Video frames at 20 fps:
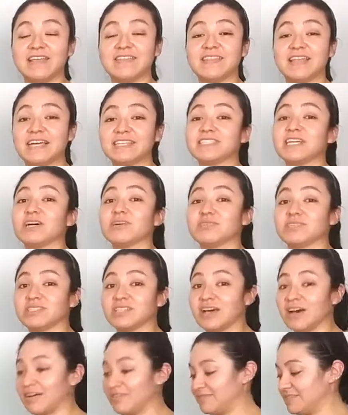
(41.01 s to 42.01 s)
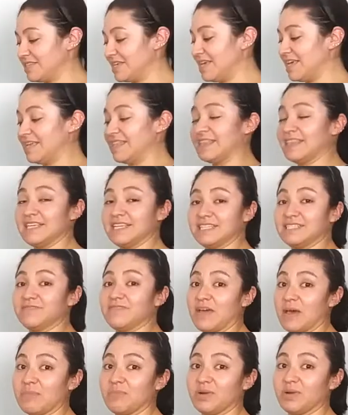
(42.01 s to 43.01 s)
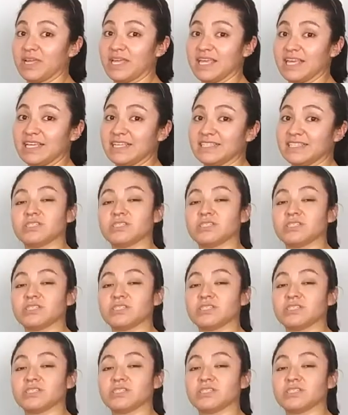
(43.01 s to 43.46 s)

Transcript: That's how soft this fabric is.